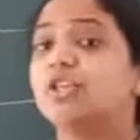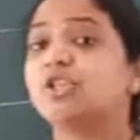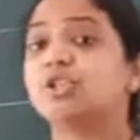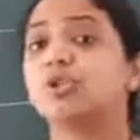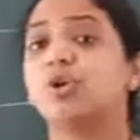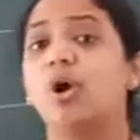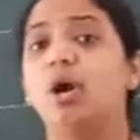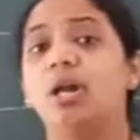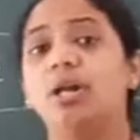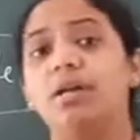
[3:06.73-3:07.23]

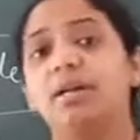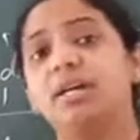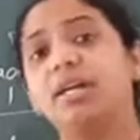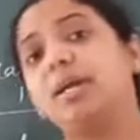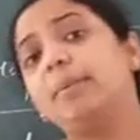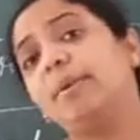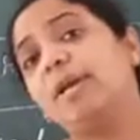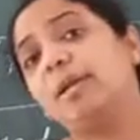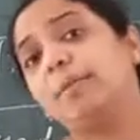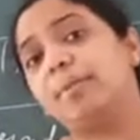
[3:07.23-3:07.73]
is
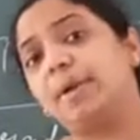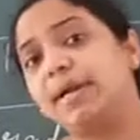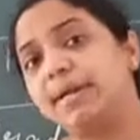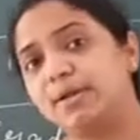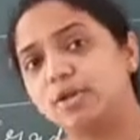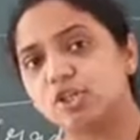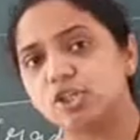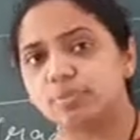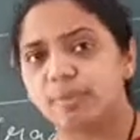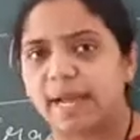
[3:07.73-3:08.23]
already been
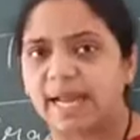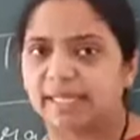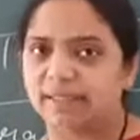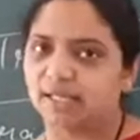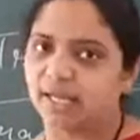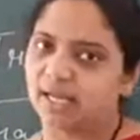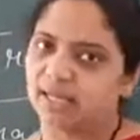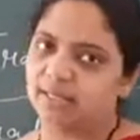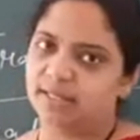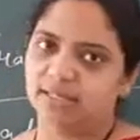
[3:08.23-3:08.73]
produced by
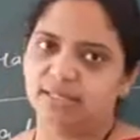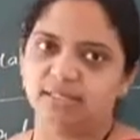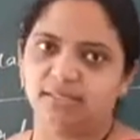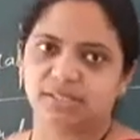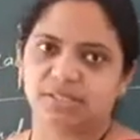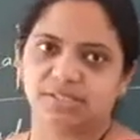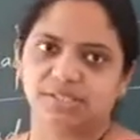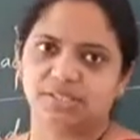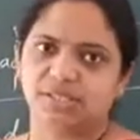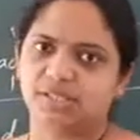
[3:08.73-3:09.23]
the
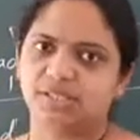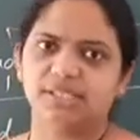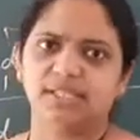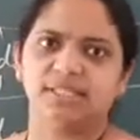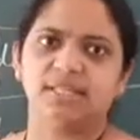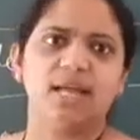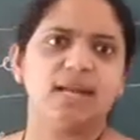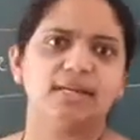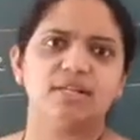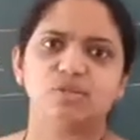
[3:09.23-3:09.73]
industry.
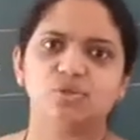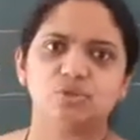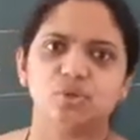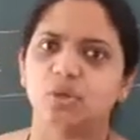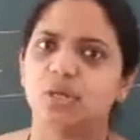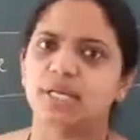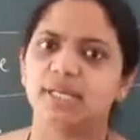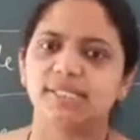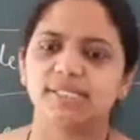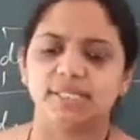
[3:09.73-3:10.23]
See, that is
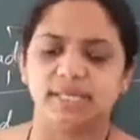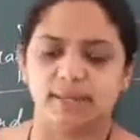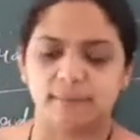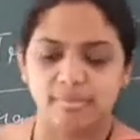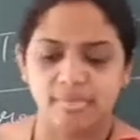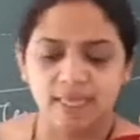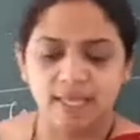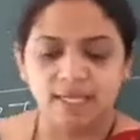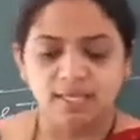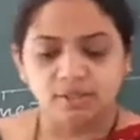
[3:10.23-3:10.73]
so
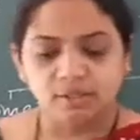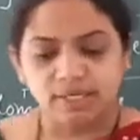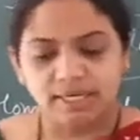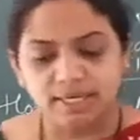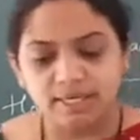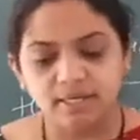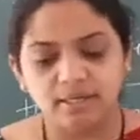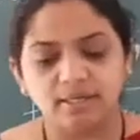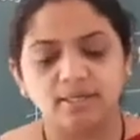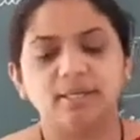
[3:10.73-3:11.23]
easy.
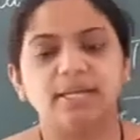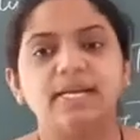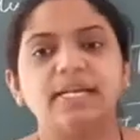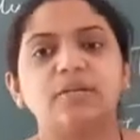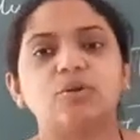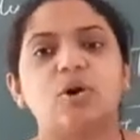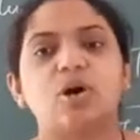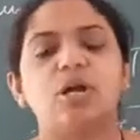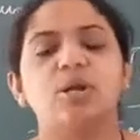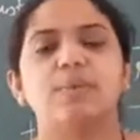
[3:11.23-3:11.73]

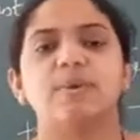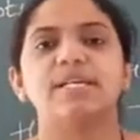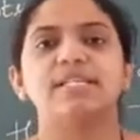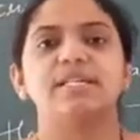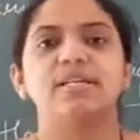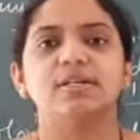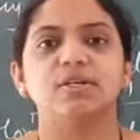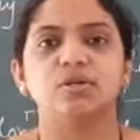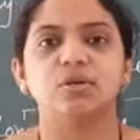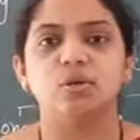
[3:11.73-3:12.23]
It
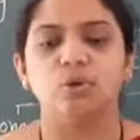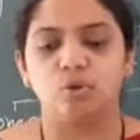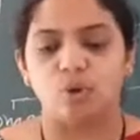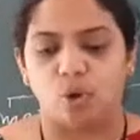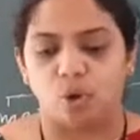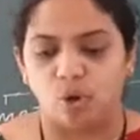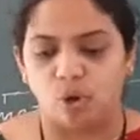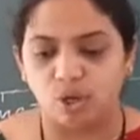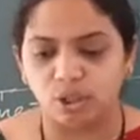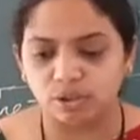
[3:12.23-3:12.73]
always include
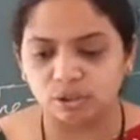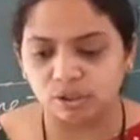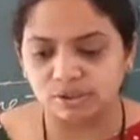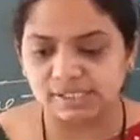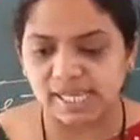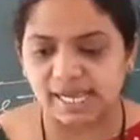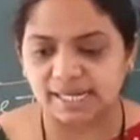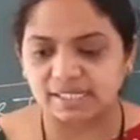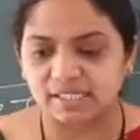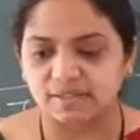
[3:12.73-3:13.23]
all
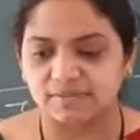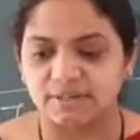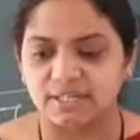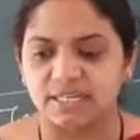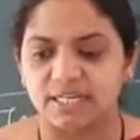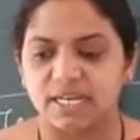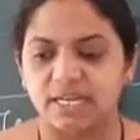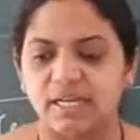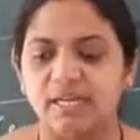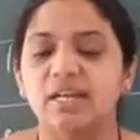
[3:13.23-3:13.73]
those
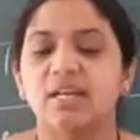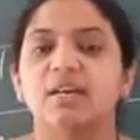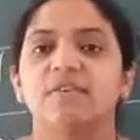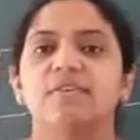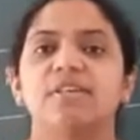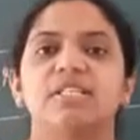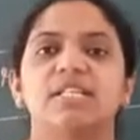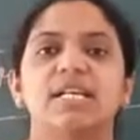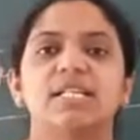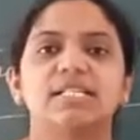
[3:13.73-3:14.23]
activities
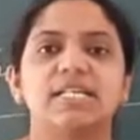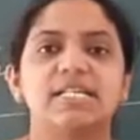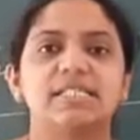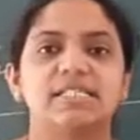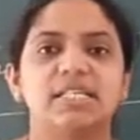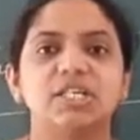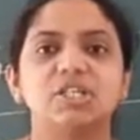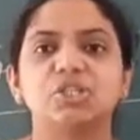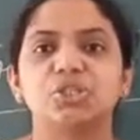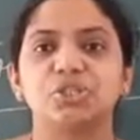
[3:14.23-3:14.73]
which are
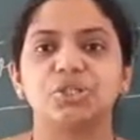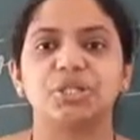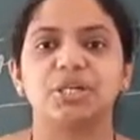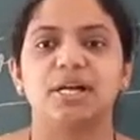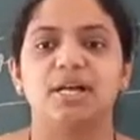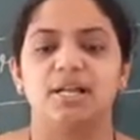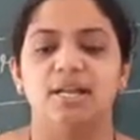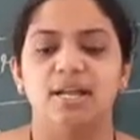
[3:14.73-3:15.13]
essential